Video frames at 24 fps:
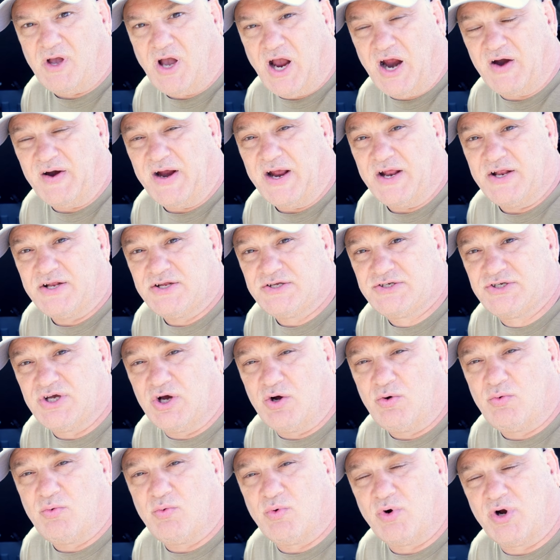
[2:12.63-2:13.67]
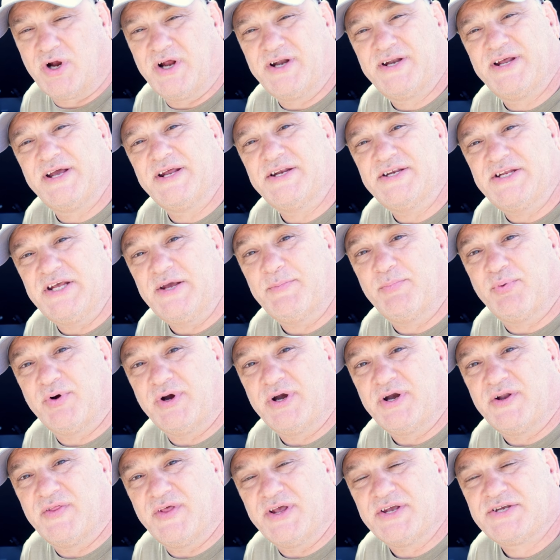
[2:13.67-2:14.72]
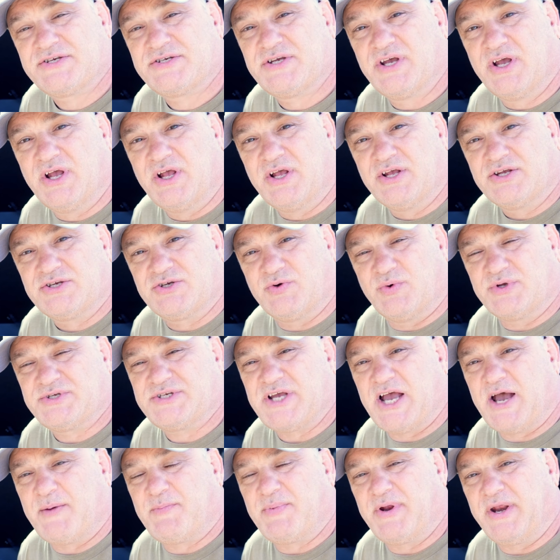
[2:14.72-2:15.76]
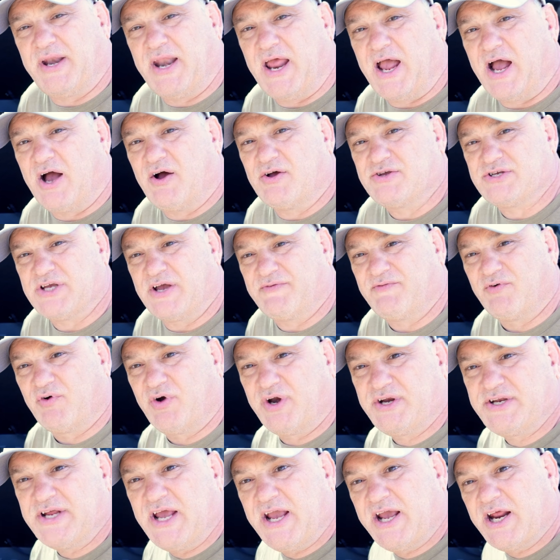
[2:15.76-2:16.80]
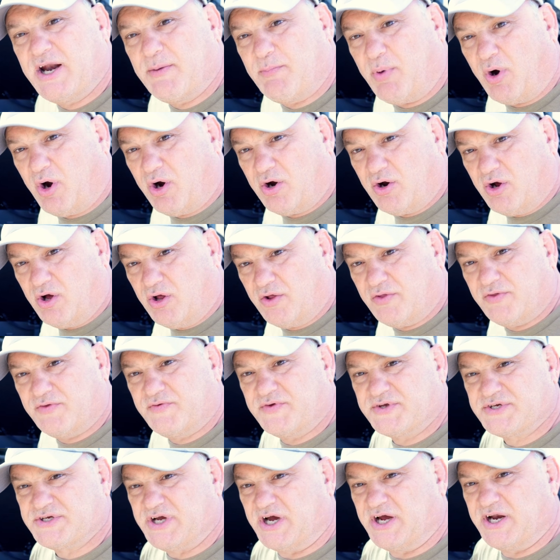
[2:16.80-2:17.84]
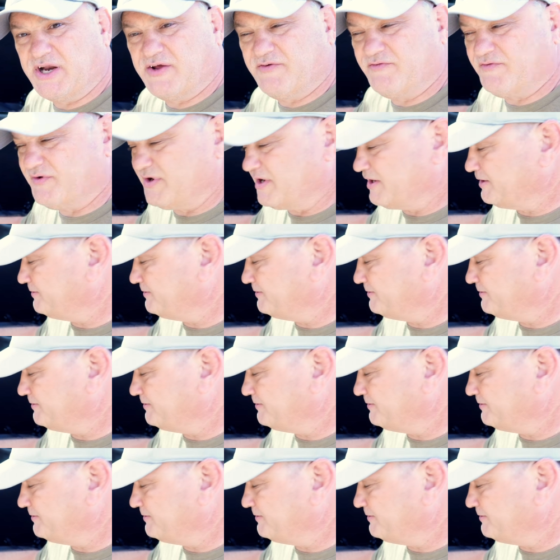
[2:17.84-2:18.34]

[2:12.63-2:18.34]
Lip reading: All right, so we're going to dig deeper into this. So what's happening now is I've already taken apart all of this kind of